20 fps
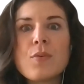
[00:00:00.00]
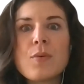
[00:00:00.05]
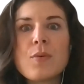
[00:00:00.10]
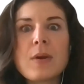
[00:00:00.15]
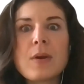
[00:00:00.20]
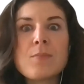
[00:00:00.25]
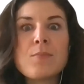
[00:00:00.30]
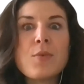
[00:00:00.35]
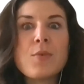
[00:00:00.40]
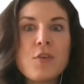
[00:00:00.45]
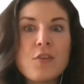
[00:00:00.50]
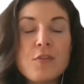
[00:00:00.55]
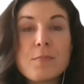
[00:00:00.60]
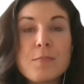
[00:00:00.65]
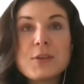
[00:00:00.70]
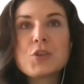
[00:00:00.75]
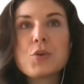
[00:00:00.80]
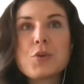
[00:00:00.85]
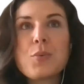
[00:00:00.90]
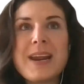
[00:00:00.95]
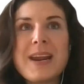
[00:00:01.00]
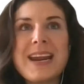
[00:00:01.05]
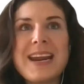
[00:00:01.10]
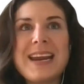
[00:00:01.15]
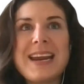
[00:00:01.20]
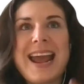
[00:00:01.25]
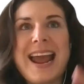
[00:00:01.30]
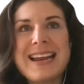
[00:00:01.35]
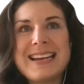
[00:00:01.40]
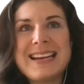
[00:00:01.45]
move between
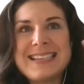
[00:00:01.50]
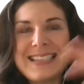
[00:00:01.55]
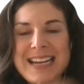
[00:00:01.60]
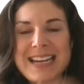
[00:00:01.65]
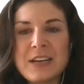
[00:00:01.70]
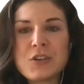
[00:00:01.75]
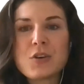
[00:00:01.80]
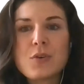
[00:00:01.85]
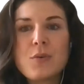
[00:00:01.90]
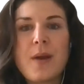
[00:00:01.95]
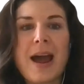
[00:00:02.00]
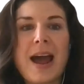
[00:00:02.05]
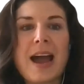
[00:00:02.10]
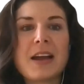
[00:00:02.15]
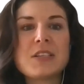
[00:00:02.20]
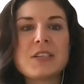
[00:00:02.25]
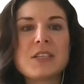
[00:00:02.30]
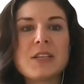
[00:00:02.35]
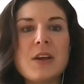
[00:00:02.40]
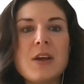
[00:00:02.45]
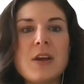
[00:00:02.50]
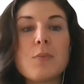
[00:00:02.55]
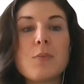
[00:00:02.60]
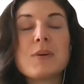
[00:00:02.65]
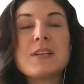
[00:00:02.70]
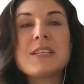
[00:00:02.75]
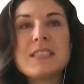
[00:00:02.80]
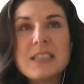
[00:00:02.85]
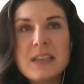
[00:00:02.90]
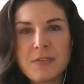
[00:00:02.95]
and interact
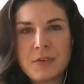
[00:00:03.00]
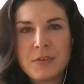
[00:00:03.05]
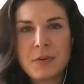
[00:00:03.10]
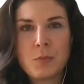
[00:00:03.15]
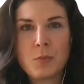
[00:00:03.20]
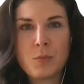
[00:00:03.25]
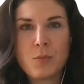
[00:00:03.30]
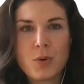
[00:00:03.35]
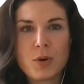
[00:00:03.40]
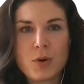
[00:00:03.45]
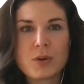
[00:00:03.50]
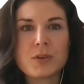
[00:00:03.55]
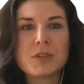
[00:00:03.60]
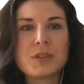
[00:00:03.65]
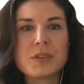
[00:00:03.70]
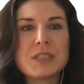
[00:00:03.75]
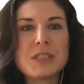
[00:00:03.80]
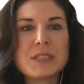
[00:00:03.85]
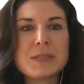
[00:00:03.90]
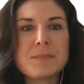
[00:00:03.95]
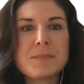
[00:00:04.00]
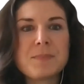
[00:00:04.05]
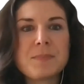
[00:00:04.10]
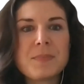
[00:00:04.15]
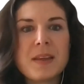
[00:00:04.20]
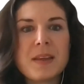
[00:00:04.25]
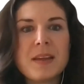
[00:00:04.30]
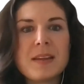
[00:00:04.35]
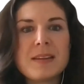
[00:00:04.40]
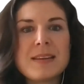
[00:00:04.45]
with different worlds.
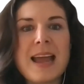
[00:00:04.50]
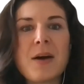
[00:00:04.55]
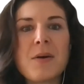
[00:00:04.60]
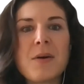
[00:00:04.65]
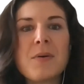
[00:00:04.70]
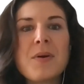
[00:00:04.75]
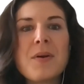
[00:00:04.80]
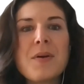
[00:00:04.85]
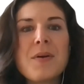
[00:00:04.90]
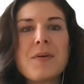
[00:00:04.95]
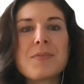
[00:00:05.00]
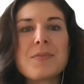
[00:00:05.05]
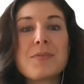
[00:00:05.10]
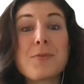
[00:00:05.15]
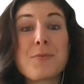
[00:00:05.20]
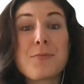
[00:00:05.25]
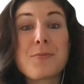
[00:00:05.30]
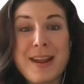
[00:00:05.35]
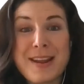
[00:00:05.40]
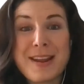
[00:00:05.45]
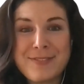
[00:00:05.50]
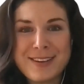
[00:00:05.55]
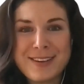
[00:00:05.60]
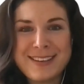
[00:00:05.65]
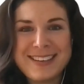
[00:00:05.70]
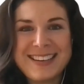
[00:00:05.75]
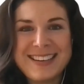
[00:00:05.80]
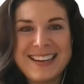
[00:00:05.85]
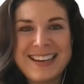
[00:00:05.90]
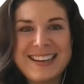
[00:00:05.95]
Now, the
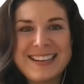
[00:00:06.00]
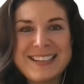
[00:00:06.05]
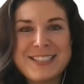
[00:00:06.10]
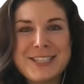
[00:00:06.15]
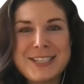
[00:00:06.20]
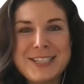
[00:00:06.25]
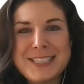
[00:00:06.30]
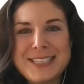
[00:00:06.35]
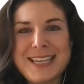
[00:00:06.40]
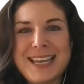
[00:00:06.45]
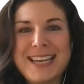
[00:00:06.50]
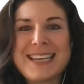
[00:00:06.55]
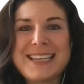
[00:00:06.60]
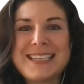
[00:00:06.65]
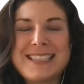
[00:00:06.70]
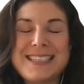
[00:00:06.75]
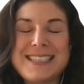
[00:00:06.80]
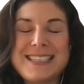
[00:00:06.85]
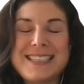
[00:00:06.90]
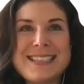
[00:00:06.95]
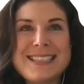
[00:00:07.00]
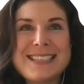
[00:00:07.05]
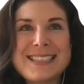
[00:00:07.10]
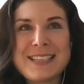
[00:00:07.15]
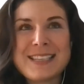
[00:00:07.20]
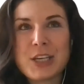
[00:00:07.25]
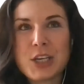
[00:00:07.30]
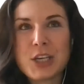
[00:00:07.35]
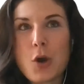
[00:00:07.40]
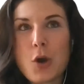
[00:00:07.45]
raven, just like it does in
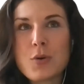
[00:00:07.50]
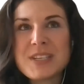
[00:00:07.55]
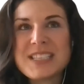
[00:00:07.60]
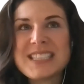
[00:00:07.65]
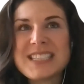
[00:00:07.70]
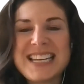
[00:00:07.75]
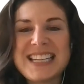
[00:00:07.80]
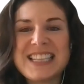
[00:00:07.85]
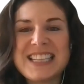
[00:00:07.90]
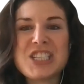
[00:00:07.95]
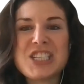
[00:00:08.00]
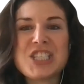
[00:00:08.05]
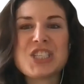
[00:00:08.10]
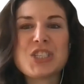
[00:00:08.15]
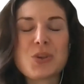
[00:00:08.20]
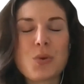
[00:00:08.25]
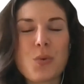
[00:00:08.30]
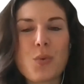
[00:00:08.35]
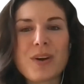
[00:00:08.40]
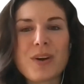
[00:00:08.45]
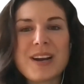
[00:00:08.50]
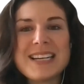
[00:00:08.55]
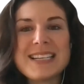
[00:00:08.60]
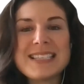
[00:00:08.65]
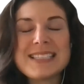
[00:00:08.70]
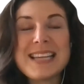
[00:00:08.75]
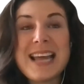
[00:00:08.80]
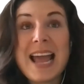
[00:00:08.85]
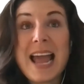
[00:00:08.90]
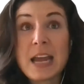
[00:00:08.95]
the Coast Salish stories
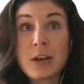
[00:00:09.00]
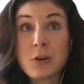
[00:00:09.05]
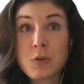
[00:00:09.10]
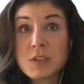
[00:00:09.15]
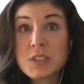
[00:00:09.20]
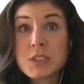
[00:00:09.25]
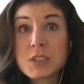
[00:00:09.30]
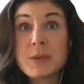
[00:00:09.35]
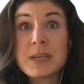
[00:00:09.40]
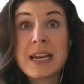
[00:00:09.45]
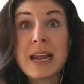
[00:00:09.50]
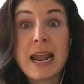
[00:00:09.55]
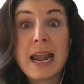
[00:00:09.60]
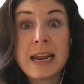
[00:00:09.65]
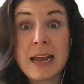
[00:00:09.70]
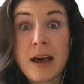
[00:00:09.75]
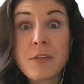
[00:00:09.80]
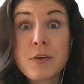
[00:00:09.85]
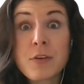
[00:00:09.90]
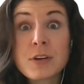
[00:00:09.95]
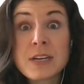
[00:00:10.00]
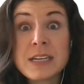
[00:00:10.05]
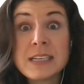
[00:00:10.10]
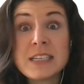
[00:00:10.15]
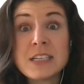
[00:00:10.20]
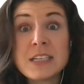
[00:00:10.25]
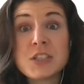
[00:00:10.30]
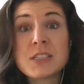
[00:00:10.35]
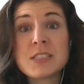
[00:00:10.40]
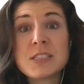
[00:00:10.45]
and also in other
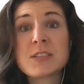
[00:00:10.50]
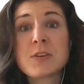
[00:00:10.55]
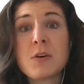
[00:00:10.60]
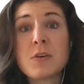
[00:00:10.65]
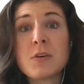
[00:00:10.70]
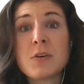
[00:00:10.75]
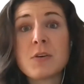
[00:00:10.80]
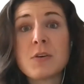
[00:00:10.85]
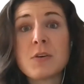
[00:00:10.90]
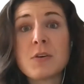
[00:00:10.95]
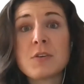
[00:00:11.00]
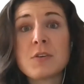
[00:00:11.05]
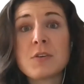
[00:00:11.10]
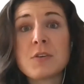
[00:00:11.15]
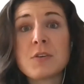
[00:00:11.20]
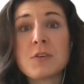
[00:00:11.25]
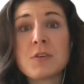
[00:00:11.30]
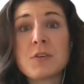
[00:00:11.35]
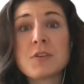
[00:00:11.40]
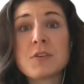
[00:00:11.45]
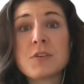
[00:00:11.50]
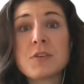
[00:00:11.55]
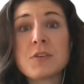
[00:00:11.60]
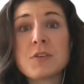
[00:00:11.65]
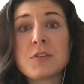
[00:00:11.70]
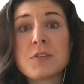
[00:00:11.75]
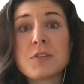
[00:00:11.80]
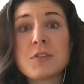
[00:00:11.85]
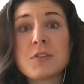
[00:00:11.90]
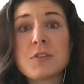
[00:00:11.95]
indigenous
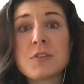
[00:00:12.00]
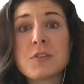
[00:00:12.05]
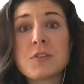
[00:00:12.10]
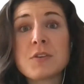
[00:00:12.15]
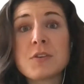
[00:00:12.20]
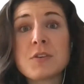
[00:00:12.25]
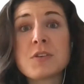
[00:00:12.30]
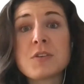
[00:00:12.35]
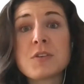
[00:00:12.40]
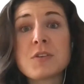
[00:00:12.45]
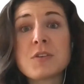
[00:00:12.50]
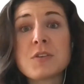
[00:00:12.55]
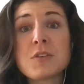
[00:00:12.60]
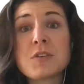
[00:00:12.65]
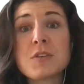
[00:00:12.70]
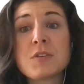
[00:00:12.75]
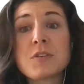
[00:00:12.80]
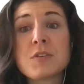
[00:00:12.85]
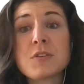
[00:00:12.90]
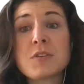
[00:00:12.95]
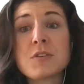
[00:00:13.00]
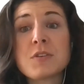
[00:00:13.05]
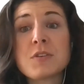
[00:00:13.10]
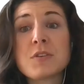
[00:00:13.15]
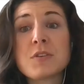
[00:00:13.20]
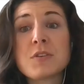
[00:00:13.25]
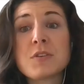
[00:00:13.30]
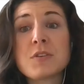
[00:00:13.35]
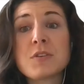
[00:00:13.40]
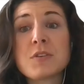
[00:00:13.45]
cultures in other
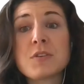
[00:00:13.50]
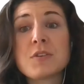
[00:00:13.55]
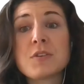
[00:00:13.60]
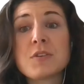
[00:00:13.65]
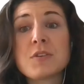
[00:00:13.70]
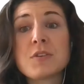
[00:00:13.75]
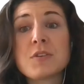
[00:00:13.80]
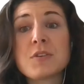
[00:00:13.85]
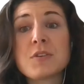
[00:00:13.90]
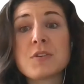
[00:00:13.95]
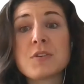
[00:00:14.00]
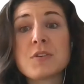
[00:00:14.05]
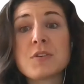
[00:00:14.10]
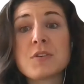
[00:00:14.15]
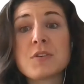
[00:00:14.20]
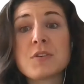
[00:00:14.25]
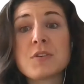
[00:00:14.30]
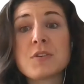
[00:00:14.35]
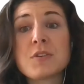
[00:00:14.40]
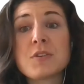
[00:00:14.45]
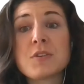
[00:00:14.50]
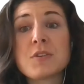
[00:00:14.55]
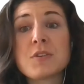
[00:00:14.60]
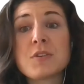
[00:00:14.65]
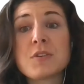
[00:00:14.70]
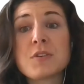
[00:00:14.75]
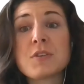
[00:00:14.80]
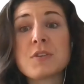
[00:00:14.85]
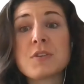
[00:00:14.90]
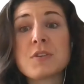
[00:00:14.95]
parts of the
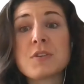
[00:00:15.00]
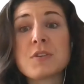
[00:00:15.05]
world,